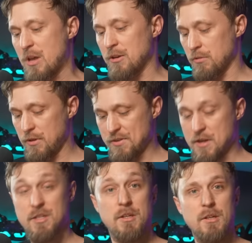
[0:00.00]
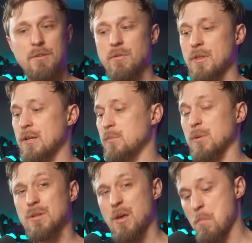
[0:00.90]
I don't think there's any need for that,
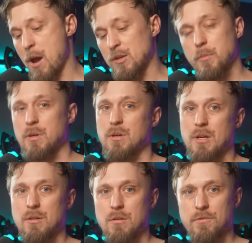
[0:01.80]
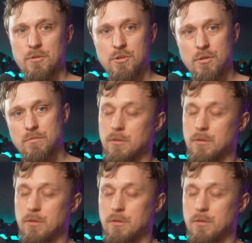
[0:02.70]
but there might be a kit in the future.